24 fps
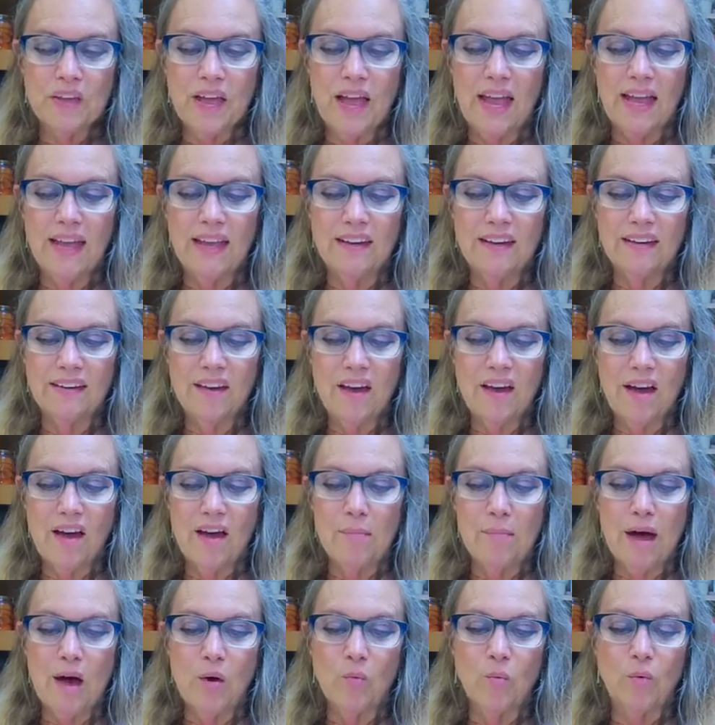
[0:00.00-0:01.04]
And
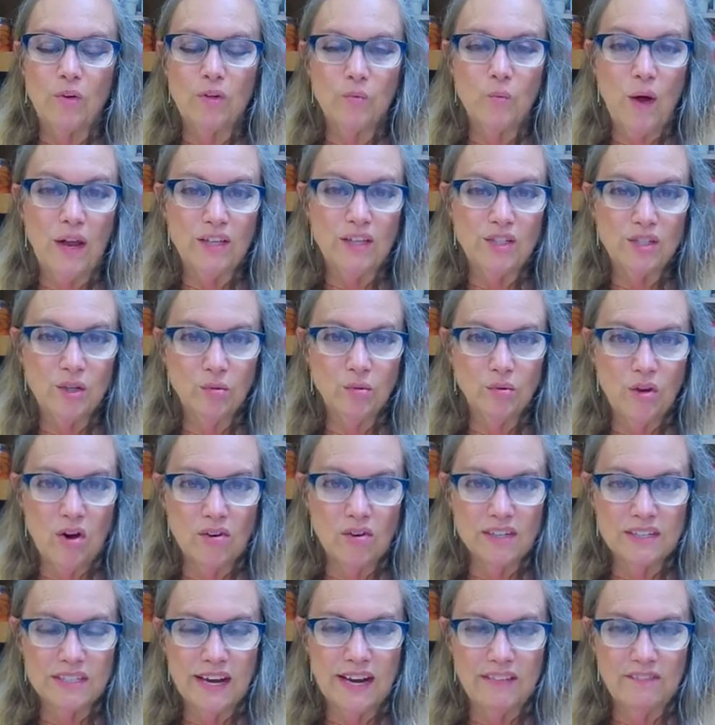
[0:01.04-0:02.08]
um, I wouldn't wait too
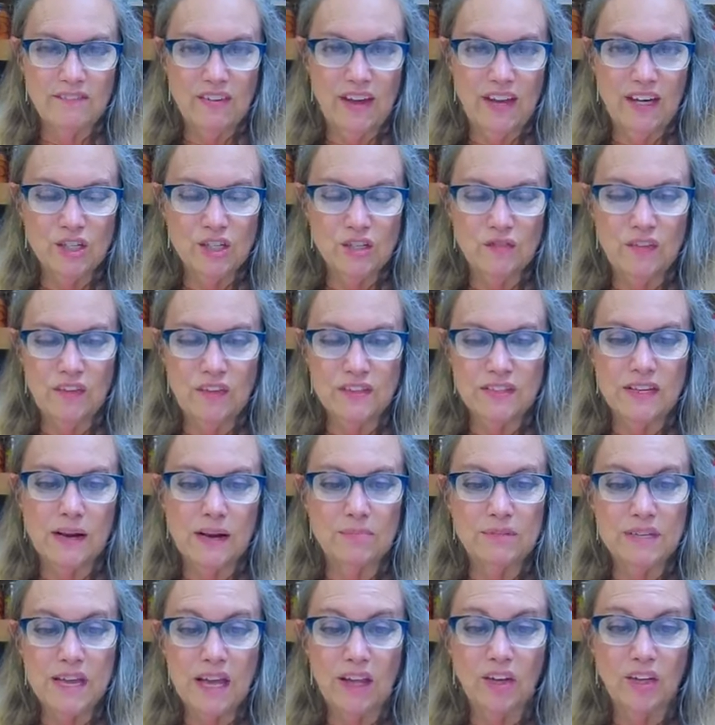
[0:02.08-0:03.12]
long to take advantage of this. And
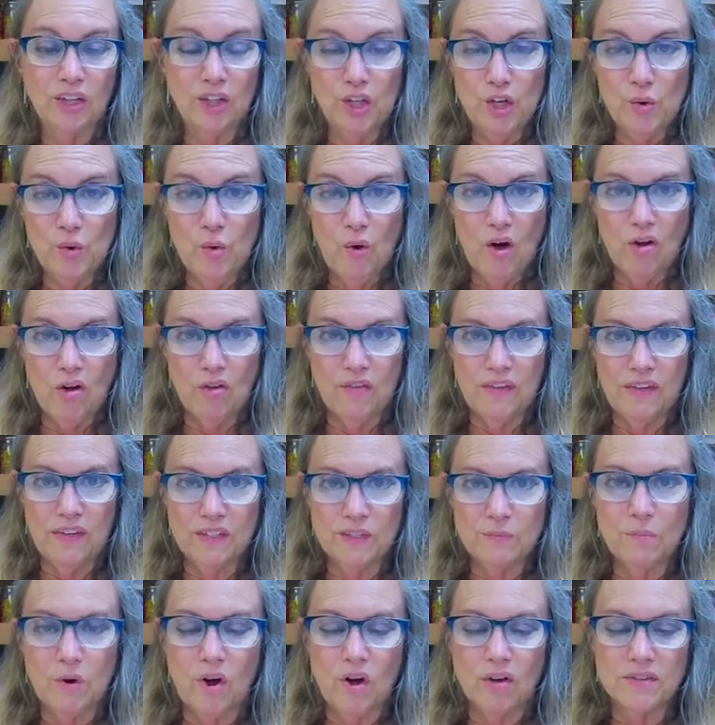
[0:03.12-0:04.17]
I'm telling you all
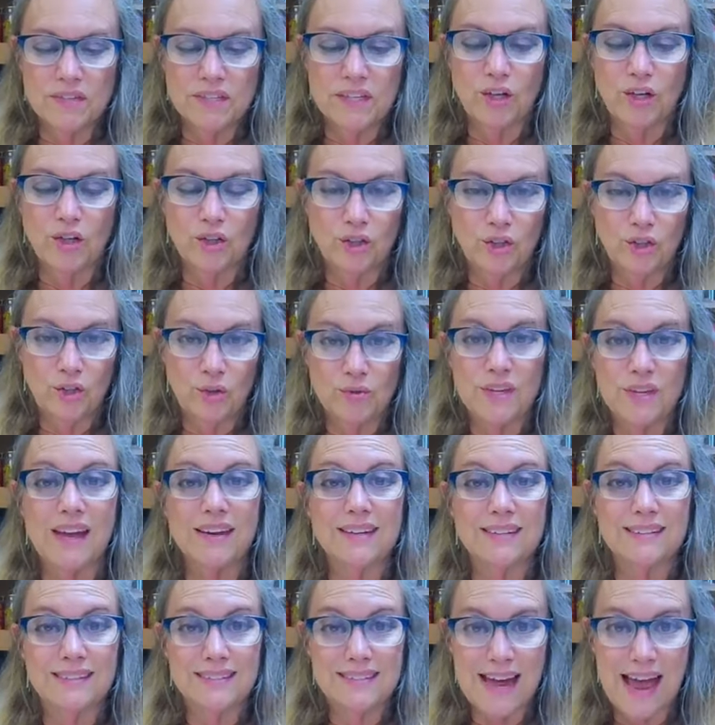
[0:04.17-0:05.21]
this because it includes
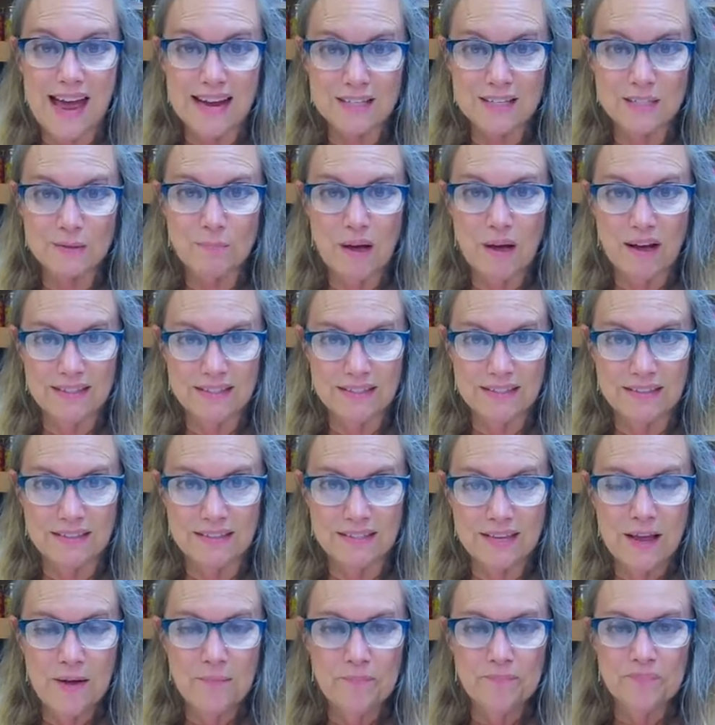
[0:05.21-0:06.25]
DAC
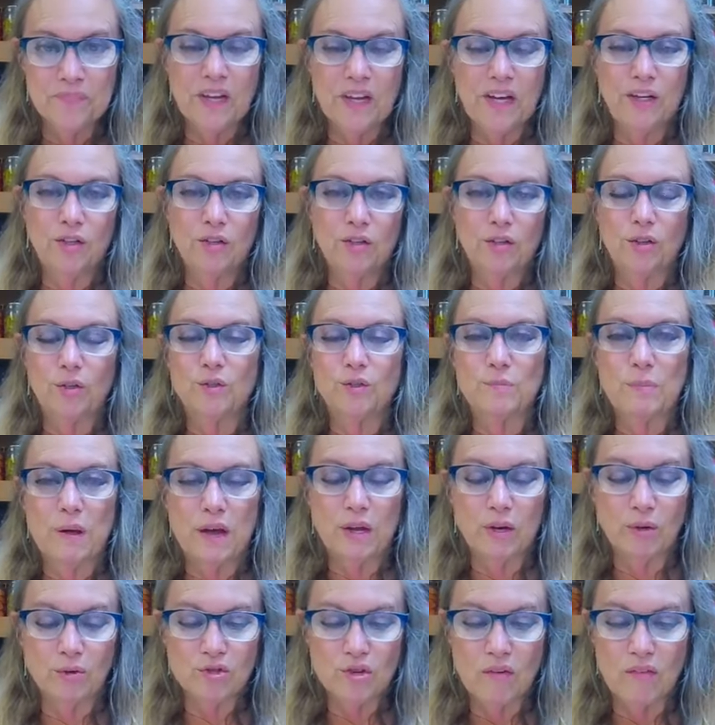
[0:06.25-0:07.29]
spices, it includes
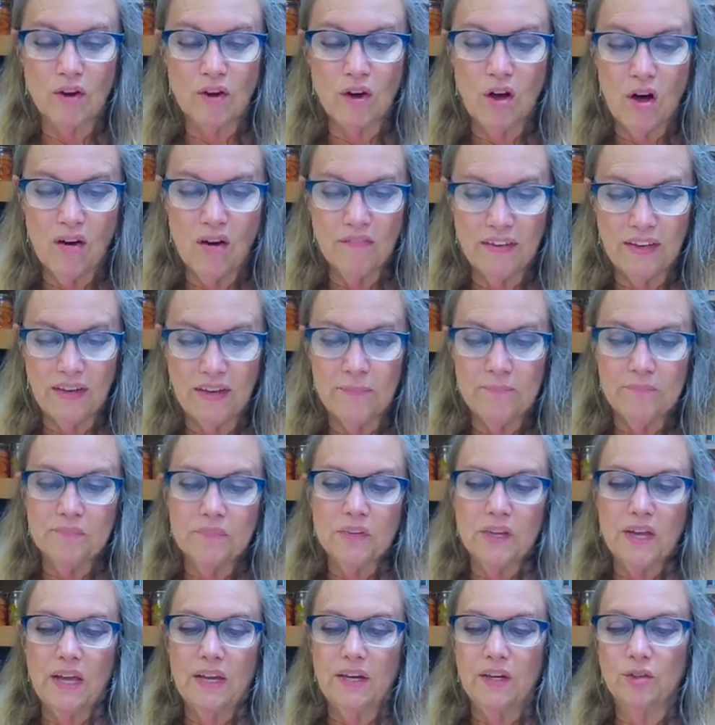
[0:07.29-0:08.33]
Petal Java coffee,
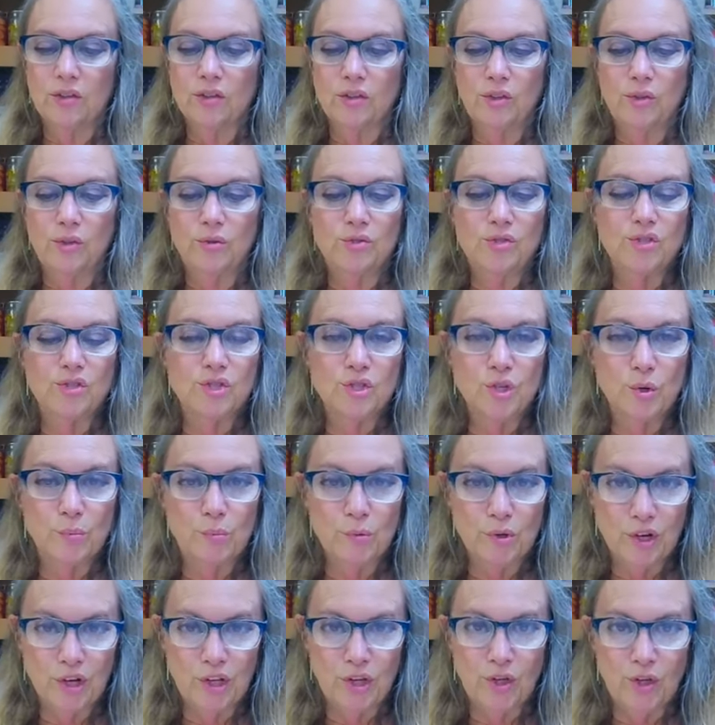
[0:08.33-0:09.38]
it includes
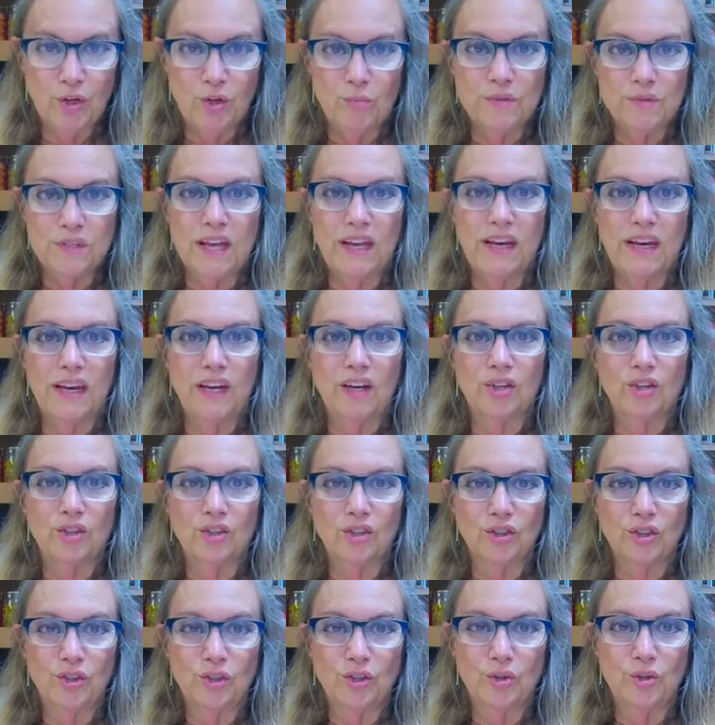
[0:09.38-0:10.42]
Souper Cubes, it
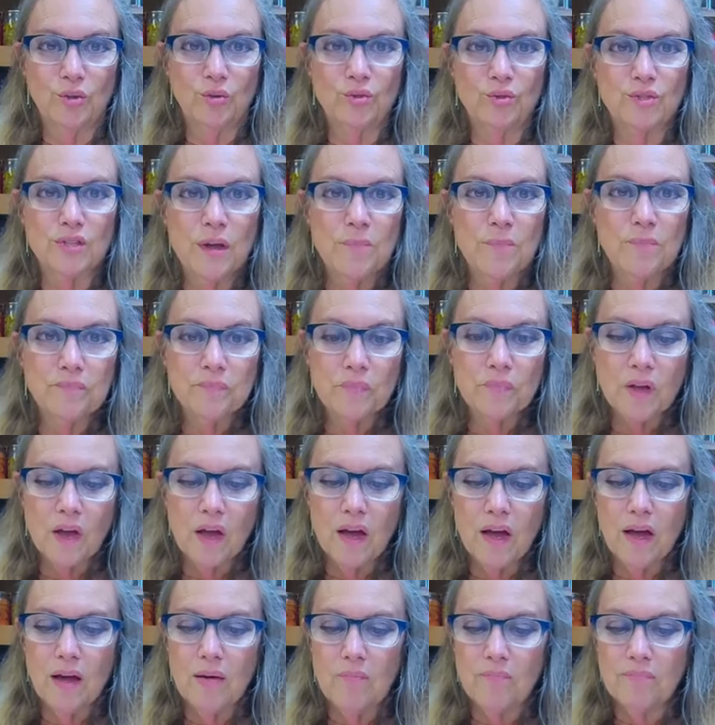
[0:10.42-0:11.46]
includes
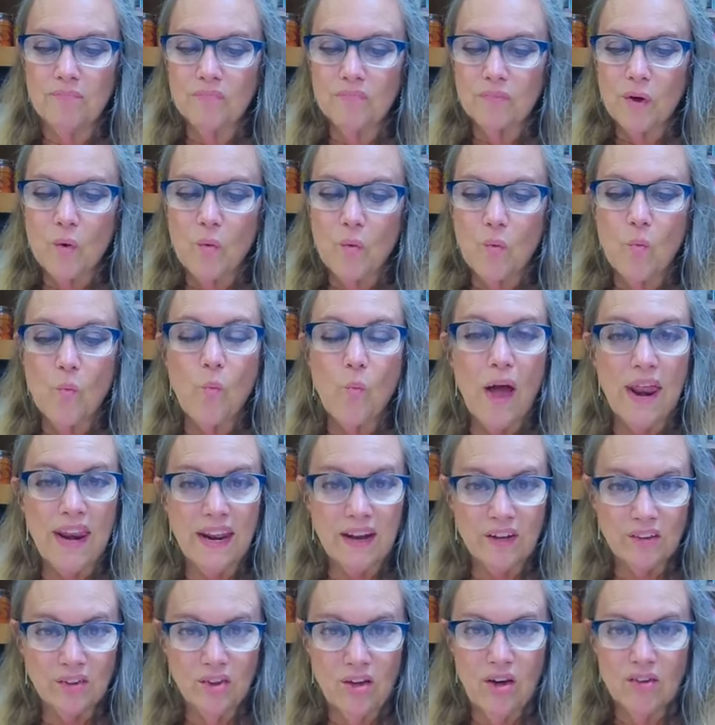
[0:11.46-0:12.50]
um,
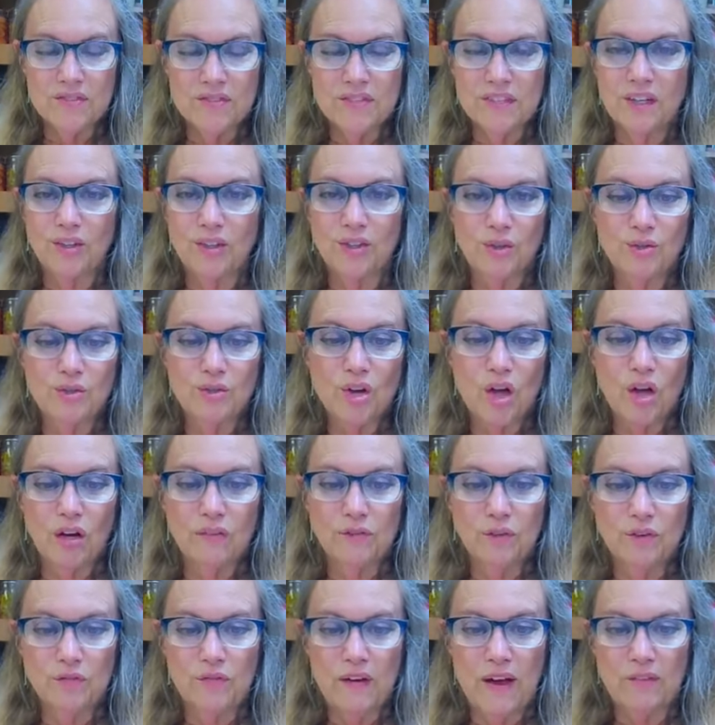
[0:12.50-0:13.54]
Wet-It cloths, it includes all
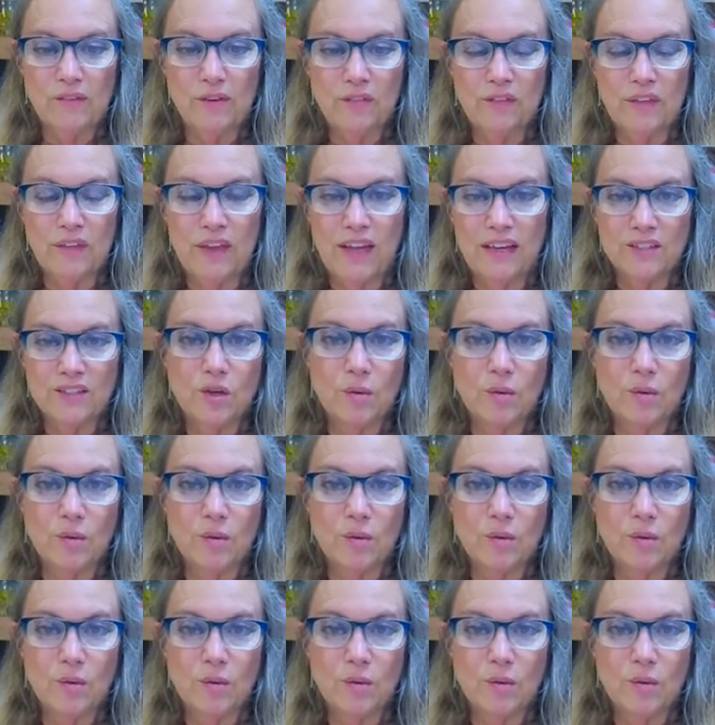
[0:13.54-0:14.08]
of your favorite things.